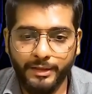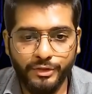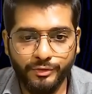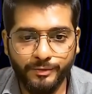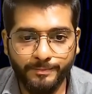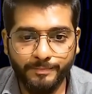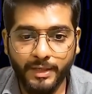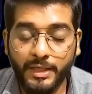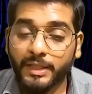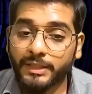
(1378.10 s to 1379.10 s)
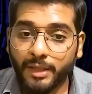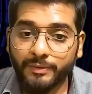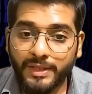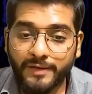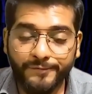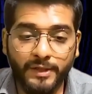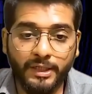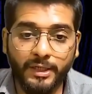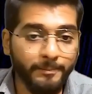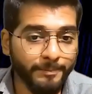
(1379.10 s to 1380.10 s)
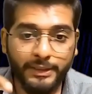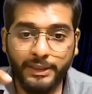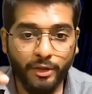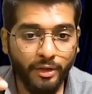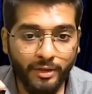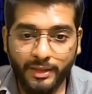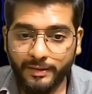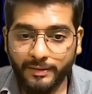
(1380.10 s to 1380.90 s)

Understood? Now, if the company law